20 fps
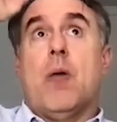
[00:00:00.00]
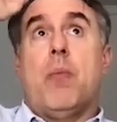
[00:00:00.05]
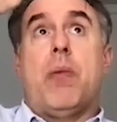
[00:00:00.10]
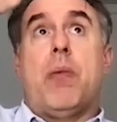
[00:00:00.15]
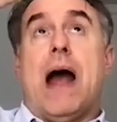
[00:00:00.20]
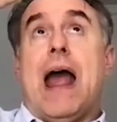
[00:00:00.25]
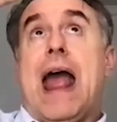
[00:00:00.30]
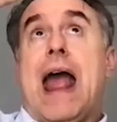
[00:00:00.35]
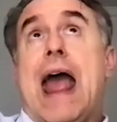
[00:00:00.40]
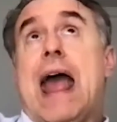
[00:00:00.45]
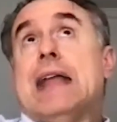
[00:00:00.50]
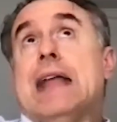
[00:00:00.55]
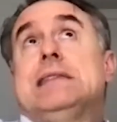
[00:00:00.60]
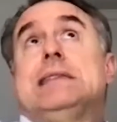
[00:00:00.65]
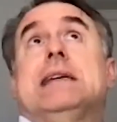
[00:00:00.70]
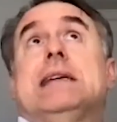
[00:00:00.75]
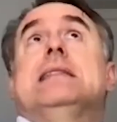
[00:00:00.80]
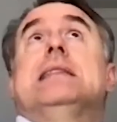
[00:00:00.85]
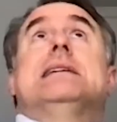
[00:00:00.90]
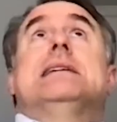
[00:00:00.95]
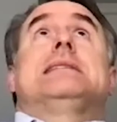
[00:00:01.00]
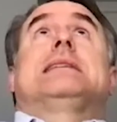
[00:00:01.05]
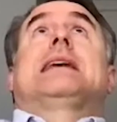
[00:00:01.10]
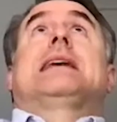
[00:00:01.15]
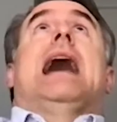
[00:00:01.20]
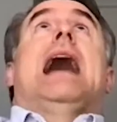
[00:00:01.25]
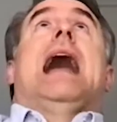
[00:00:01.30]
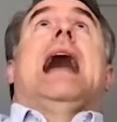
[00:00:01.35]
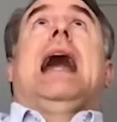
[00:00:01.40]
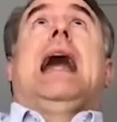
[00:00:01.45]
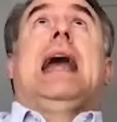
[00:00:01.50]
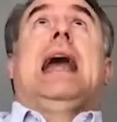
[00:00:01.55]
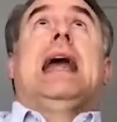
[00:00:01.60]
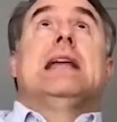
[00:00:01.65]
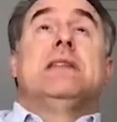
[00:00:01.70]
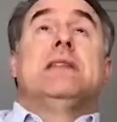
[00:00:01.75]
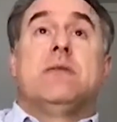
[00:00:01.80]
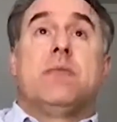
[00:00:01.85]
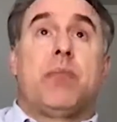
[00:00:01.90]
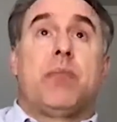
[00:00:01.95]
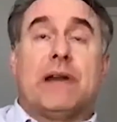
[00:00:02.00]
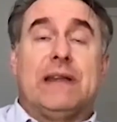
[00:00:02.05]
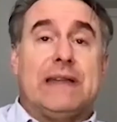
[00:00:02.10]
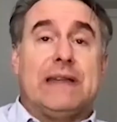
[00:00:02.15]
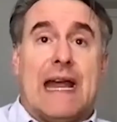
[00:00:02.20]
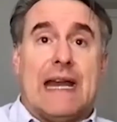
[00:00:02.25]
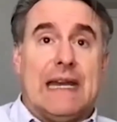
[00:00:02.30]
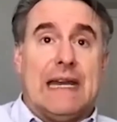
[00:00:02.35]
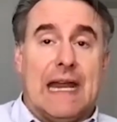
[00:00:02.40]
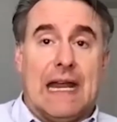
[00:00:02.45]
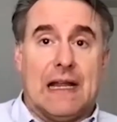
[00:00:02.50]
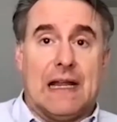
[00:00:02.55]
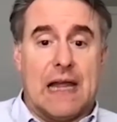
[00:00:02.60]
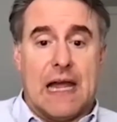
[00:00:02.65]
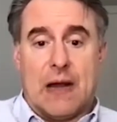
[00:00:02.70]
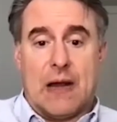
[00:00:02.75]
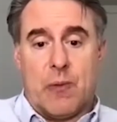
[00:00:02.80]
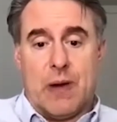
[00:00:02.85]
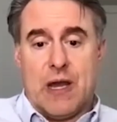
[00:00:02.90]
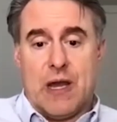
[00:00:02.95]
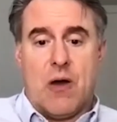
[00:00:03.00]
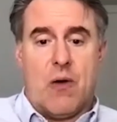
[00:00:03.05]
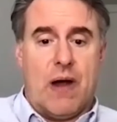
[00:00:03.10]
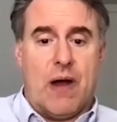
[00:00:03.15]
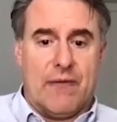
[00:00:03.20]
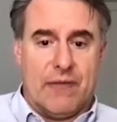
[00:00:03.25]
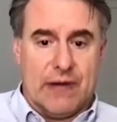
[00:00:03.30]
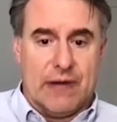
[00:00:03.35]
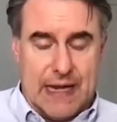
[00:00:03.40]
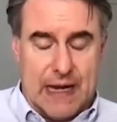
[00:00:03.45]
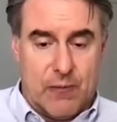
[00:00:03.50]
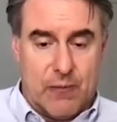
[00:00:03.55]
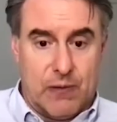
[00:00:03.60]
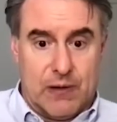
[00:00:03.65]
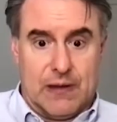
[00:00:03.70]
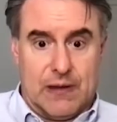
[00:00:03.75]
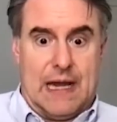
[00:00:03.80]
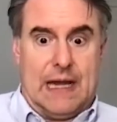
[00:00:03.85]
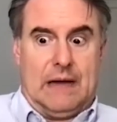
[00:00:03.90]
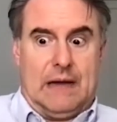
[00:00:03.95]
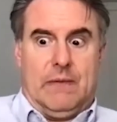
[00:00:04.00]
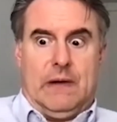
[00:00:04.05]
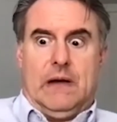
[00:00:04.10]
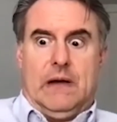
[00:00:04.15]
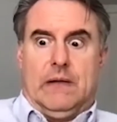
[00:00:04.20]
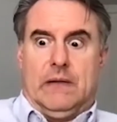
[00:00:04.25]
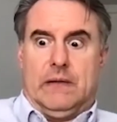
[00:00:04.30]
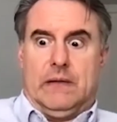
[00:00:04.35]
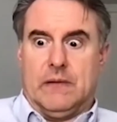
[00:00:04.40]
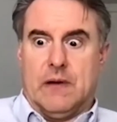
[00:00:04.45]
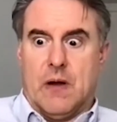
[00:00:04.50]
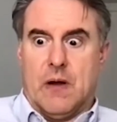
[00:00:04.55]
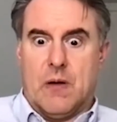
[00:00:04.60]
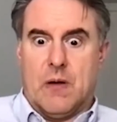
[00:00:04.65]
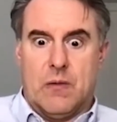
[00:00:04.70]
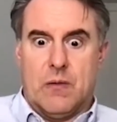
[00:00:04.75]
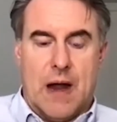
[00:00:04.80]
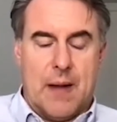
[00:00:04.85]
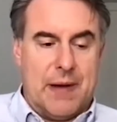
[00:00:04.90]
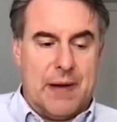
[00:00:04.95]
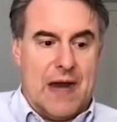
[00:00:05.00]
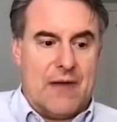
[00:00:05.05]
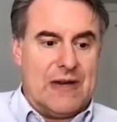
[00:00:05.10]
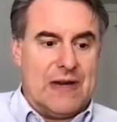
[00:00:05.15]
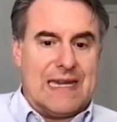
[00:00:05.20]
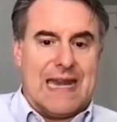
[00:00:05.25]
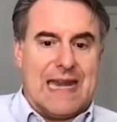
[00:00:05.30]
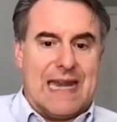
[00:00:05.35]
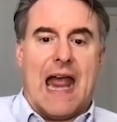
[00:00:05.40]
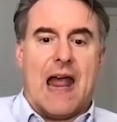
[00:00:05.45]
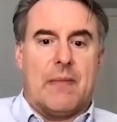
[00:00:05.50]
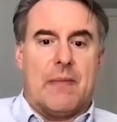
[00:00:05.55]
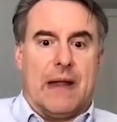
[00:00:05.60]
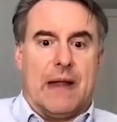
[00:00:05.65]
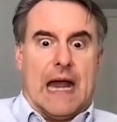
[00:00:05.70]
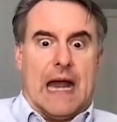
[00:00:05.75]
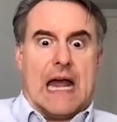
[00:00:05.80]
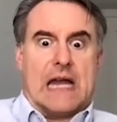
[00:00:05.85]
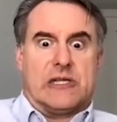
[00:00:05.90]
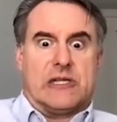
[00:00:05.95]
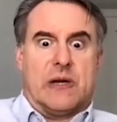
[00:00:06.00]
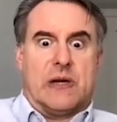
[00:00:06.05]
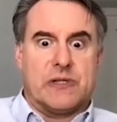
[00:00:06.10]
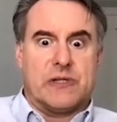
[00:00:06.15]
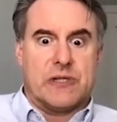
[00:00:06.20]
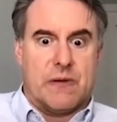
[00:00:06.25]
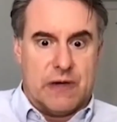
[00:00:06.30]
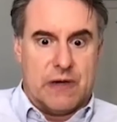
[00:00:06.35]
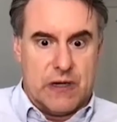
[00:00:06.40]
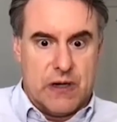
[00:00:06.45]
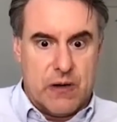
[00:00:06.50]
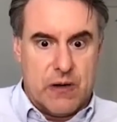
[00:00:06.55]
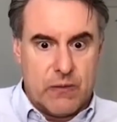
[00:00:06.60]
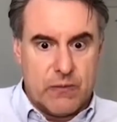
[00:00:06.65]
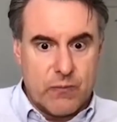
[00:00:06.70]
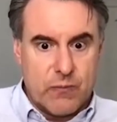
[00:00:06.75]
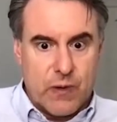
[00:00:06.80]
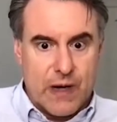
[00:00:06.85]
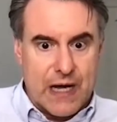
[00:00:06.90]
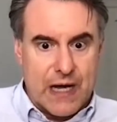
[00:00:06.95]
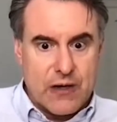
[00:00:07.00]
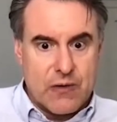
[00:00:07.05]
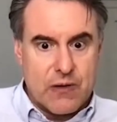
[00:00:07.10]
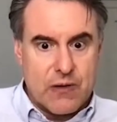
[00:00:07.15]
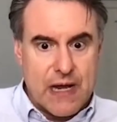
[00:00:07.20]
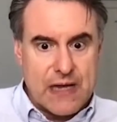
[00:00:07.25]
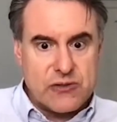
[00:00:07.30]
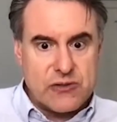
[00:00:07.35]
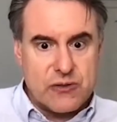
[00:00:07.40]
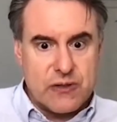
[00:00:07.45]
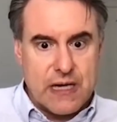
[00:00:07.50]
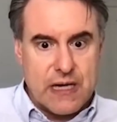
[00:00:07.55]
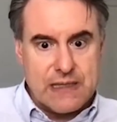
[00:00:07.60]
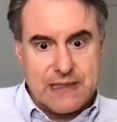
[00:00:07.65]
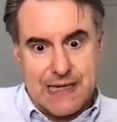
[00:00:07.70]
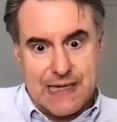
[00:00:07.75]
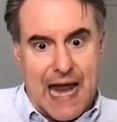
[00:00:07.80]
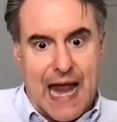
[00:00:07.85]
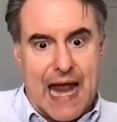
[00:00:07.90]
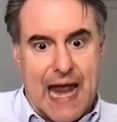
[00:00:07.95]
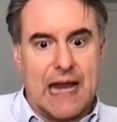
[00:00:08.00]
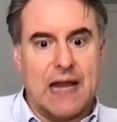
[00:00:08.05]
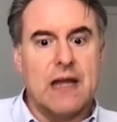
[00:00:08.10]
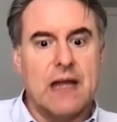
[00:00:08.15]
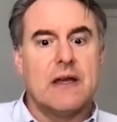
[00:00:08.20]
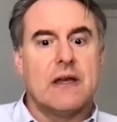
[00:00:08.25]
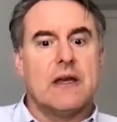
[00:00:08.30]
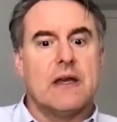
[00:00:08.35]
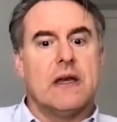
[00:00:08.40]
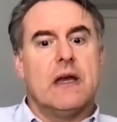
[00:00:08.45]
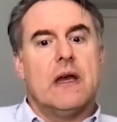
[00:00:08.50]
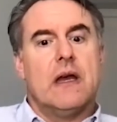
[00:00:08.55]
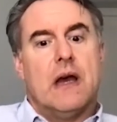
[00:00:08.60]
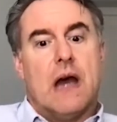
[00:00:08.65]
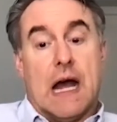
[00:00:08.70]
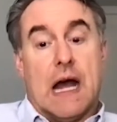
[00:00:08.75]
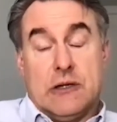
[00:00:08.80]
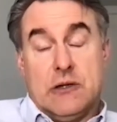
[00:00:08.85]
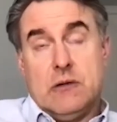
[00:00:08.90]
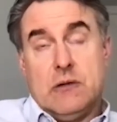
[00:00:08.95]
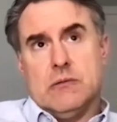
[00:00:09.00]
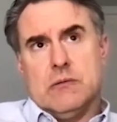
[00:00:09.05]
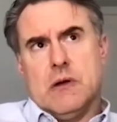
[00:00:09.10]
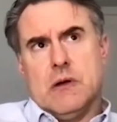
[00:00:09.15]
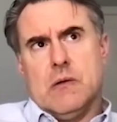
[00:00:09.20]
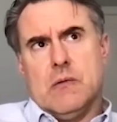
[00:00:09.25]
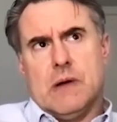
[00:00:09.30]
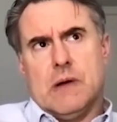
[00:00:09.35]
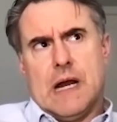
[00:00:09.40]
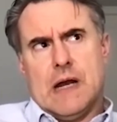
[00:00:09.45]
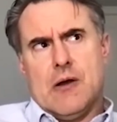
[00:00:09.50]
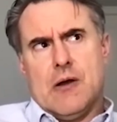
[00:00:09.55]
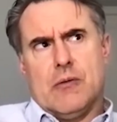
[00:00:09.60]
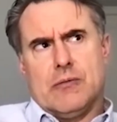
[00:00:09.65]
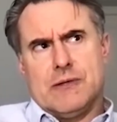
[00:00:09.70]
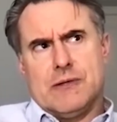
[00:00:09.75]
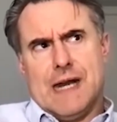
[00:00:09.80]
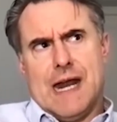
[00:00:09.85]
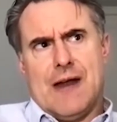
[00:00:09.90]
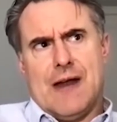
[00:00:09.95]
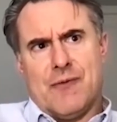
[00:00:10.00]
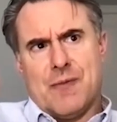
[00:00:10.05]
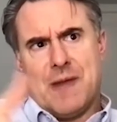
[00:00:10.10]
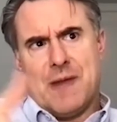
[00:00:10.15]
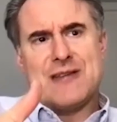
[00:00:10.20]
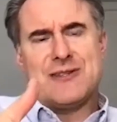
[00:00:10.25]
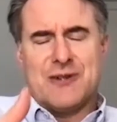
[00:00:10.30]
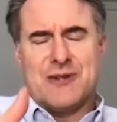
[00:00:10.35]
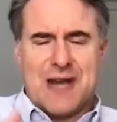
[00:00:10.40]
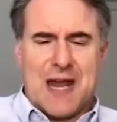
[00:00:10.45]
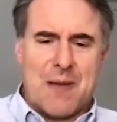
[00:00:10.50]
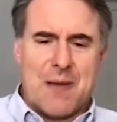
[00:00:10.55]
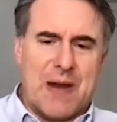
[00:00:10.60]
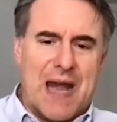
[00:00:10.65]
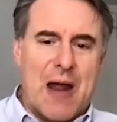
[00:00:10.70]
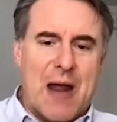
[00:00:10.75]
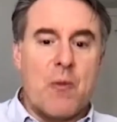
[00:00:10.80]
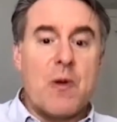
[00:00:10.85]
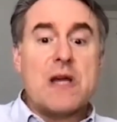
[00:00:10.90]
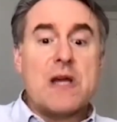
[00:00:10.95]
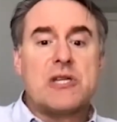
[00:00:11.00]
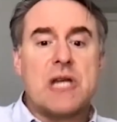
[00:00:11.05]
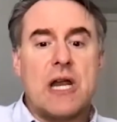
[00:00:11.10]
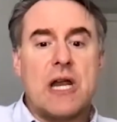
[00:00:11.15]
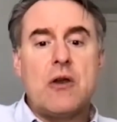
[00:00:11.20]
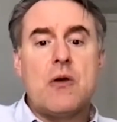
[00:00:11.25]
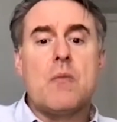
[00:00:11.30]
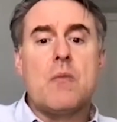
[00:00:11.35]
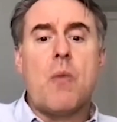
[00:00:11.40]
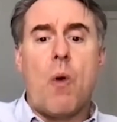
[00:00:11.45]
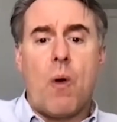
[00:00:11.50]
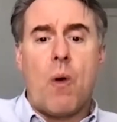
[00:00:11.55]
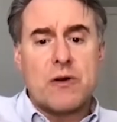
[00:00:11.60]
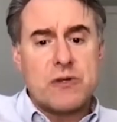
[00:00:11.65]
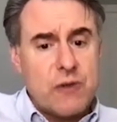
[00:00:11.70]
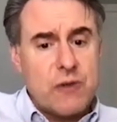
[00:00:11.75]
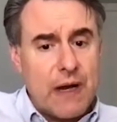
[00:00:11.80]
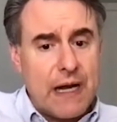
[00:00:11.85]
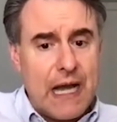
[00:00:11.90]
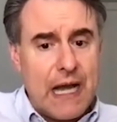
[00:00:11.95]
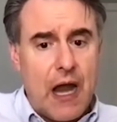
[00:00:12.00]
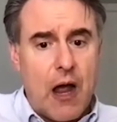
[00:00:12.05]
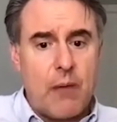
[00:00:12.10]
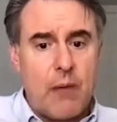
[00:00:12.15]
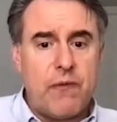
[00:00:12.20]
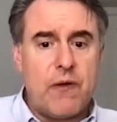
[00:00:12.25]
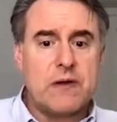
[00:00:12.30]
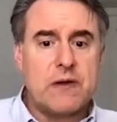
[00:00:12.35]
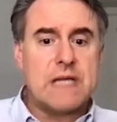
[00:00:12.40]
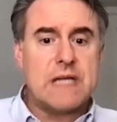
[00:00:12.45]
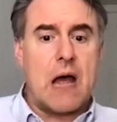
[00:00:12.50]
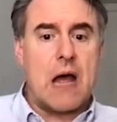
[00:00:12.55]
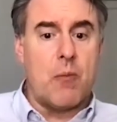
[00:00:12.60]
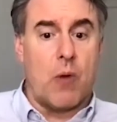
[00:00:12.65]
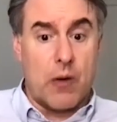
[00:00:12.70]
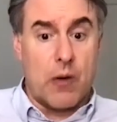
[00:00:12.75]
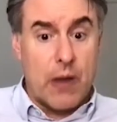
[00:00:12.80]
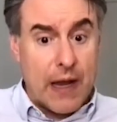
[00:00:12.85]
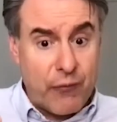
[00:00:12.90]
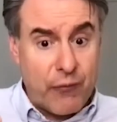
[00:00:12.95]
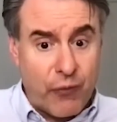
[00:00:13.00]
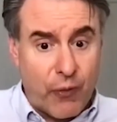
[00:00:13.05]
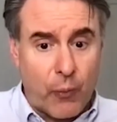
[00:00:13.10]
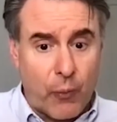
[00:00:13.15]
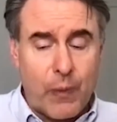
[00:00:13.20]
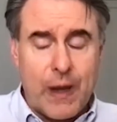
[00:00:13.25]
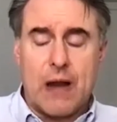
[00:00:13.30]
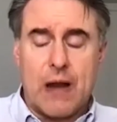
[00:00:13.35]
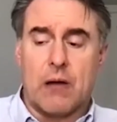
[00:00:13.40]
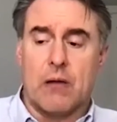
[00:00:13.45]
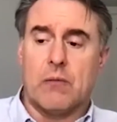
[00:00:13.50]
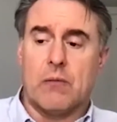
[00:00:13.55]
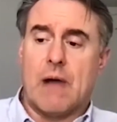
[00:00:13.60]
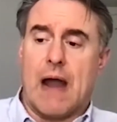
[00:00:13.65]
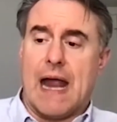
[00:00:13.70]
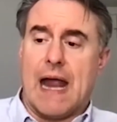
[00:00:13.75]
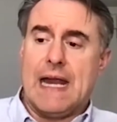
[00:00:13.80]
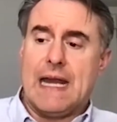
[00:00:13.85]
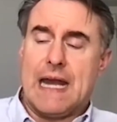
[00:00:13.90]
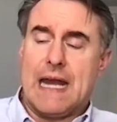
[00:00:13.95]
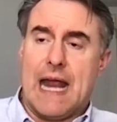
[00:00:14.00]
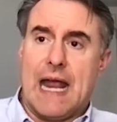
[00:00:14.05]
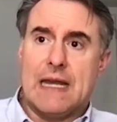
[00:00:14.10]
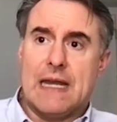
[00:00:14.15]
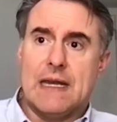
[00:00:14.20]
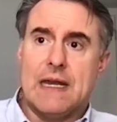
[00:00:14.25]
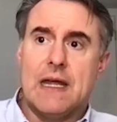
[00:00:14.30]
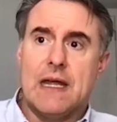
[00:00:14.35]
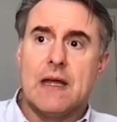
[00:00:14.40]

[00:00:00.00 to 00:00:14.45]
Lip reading: heads in the sky pretending like we know everything. We're like, we don't know. I mean, every day I'm like, gosh, I wish I would have known what I knew yesterday today. I do know what I know today from yesterday, but I wish I knew more so I could help folks out more, like, for real, right? And